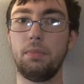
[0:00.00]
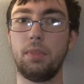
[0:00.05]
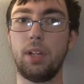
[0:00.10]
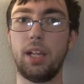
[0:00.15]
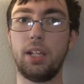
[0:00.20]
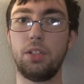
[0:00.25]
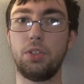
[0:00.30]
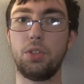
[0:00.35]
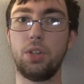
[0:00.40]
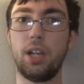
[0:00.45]

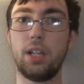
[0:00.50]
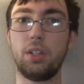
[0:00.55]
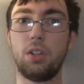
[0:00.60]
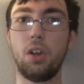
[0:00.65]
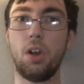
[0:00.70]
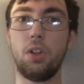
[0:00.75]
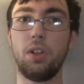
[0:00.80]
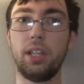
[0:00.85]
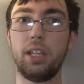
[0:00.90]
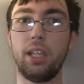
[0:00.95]
I tried
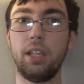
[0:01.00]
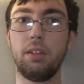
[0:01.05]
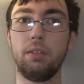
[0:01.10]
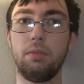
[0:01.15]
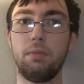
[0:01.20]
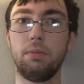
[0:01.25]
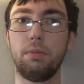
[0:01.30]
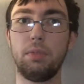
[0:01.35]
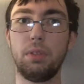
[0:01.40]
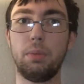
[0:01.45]
calling it
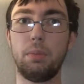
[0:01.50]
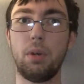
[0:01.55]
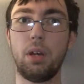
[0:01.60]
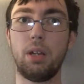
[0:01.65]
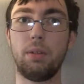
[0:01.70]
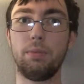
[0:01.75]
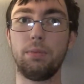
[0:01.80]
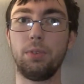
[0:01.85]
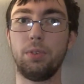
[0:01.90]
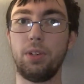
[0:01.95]
from the
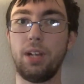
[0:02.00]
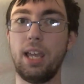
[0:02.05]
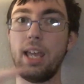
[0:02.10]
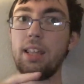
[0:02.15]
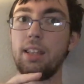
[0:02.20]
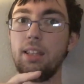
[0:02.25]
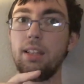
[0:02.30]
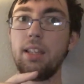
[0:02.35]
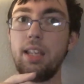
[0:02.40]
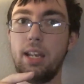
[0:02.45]
bottom floor, and
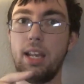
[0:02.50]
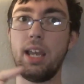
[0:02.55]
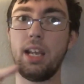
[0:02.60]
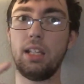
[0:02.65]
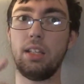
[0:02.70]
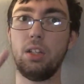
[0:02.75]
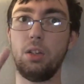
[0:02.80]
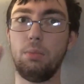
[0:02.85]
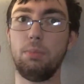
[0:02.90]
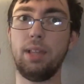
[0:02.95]
it had a
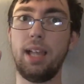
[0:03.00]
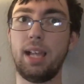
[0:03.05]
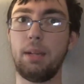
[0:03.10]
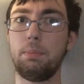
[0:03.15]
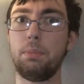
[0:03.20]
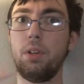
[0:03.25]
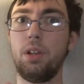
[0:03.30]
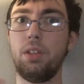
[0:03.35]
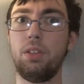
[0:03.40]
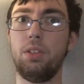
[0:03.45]
little
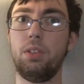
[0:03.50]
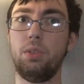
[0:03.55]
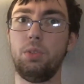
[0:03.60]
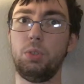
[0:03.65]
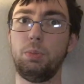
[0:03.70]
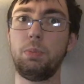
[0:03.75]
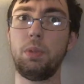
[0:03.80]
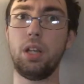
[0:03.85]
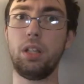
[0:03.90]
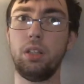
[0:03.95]
black button.
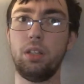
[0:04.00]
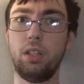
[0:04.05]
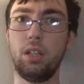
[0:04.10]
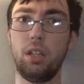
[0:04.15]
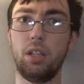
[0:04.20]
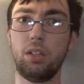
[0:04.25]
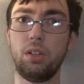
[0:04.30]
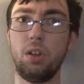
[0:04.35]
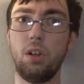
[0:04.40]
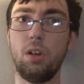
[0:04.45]

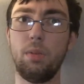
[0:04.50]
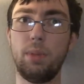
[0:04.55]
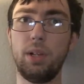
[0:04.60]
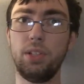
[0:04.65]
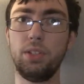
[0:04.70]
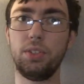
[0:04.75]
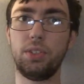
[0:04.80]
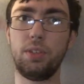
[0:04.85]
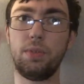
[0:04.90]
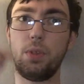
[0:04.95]
The call
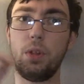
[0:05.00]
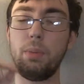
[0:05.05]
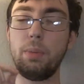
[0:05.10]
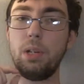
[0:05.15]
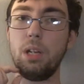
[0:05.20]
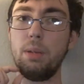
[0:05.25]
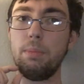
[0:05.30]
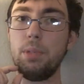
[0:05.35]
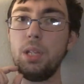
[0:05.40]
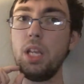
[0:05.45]
buttons have all
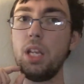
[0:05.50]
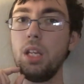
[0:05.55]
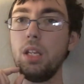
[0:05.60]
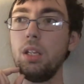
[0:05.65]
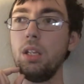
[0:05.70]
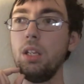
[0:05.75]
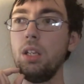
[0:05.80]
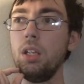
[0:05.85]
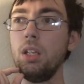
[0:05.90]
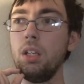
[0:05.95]
been updated,
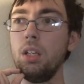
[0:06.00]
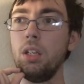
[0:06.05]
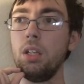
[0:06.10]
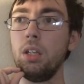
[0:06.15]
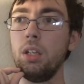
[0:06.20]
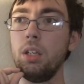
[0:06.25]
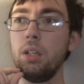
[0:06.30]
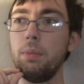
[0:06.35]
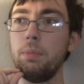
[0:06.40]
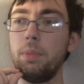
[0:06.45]

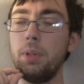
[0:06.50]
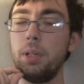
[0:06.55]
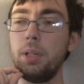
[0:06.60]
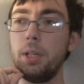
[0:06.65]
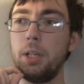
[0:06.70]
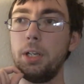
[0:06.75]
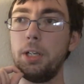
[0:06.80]
but